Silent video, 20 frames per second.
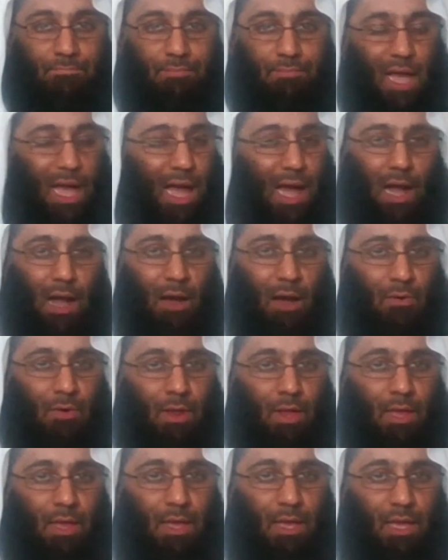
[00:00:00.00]

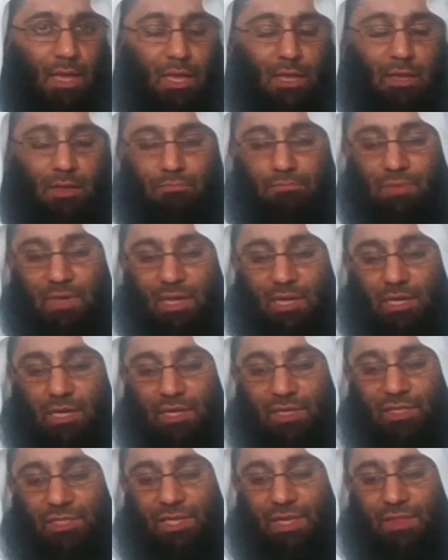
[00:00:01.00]
How?
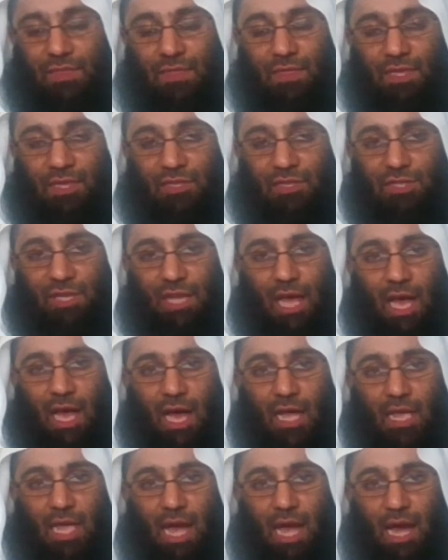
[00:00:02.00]
Because in this
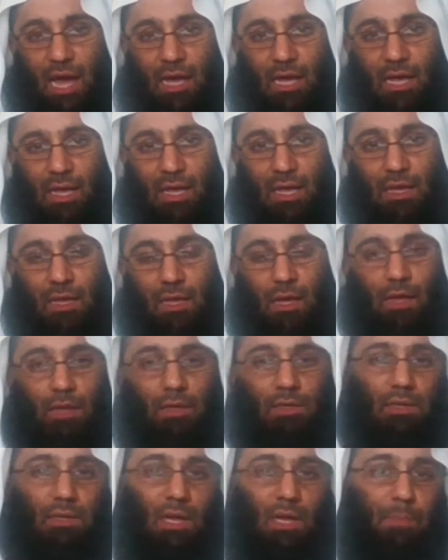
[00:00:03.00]
ayah,
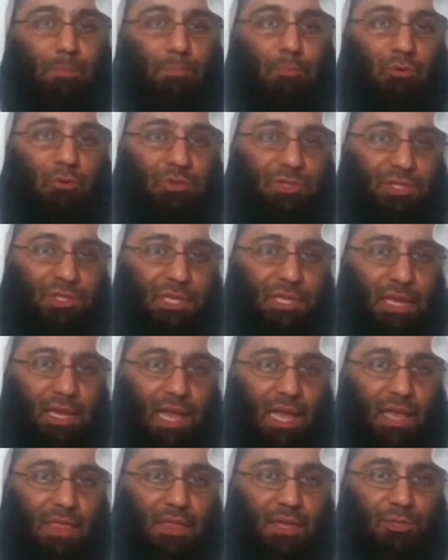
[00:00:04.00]
Allah puts
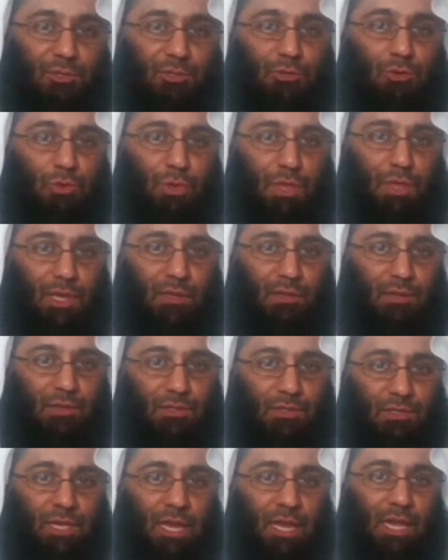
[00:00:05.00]
together two
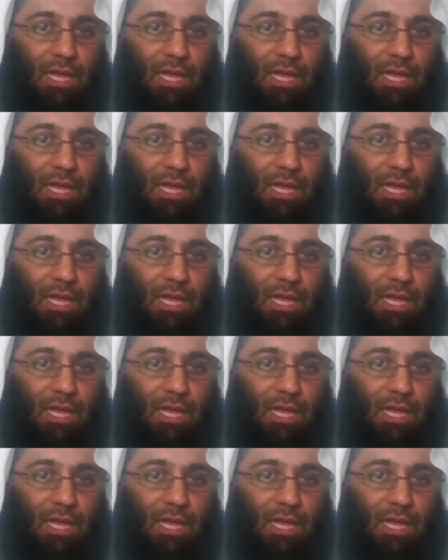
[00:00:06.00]
things: